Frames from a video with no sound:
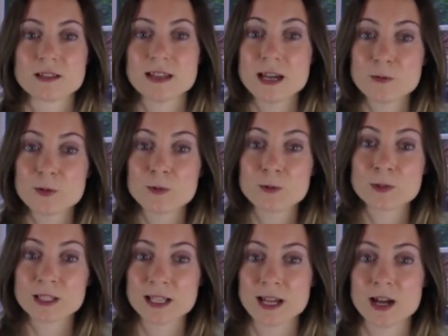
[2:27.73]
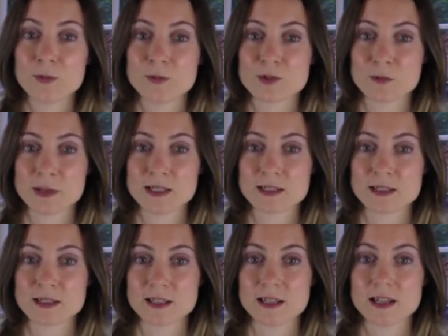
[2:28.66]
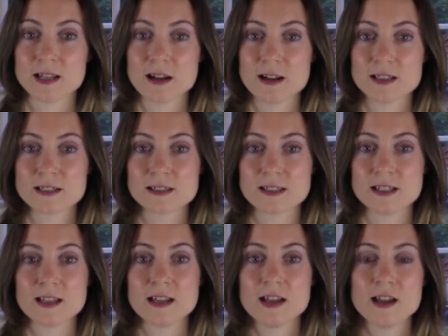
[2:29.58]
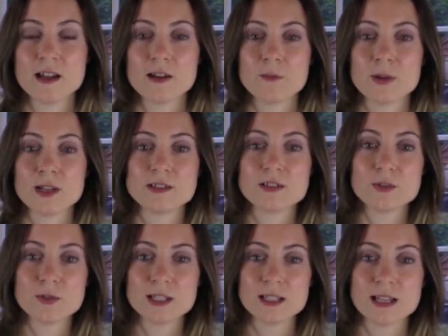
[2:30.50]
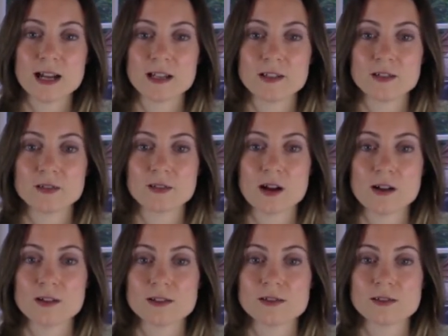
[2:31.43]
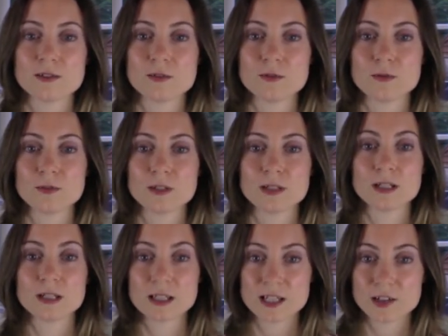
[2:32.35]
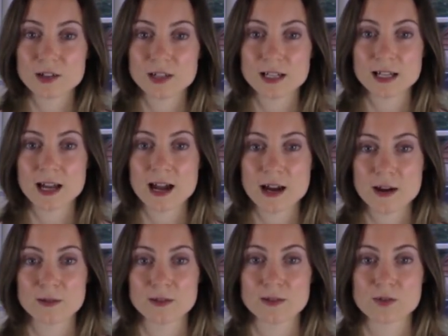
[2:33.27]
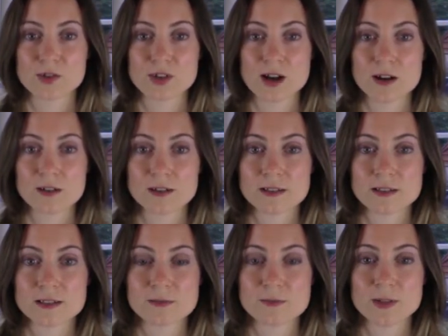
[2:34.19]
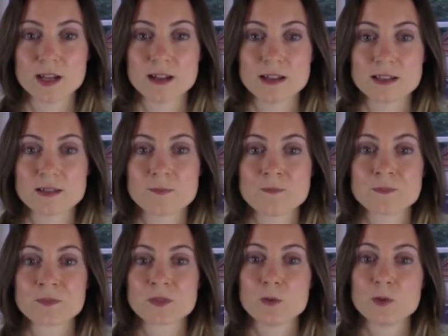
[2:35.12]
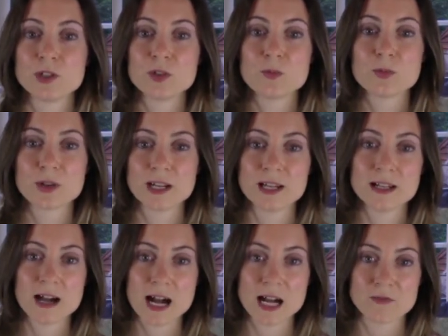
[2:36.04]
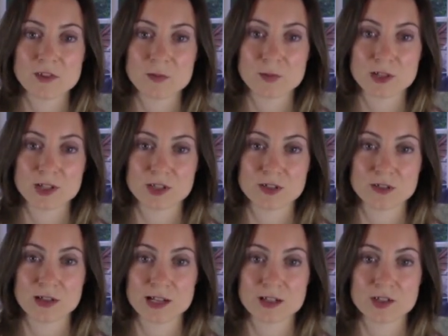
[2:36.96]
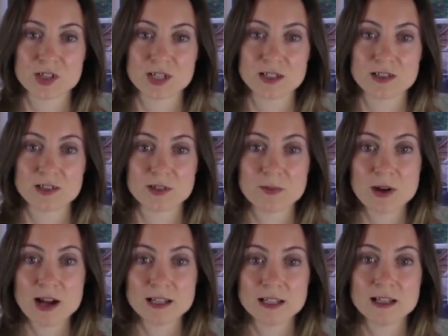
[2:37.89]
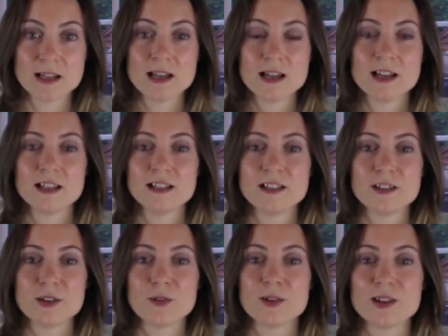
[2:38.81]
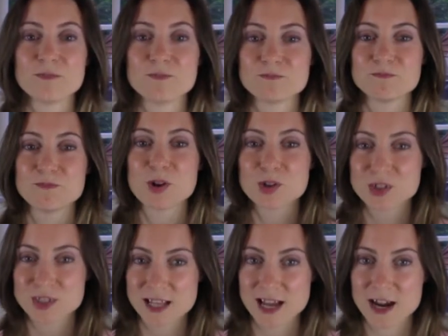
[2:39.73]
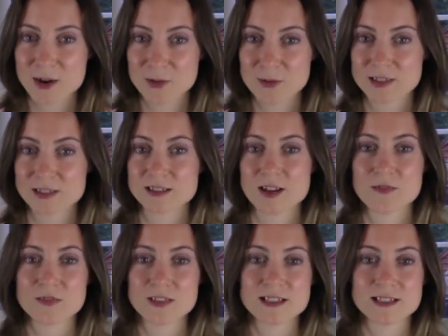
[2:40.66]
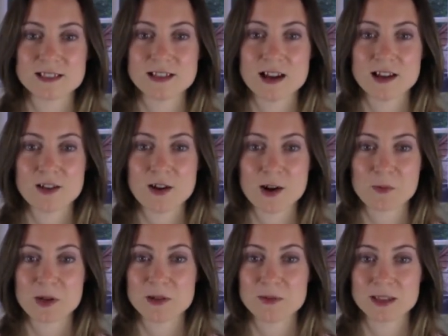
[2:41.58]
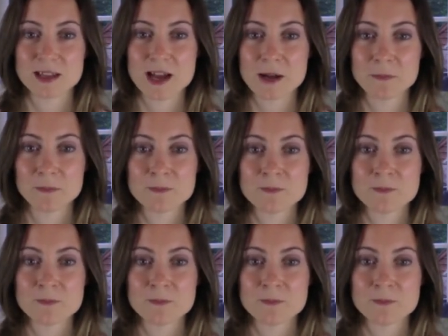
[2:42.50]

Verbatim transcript: That will really help tremendously. And honestly, by doing that, you're also clearing out those chakras because when you bring in high vibrational energy into your body, you know, it pushes out the stuff that's not in harmony with that.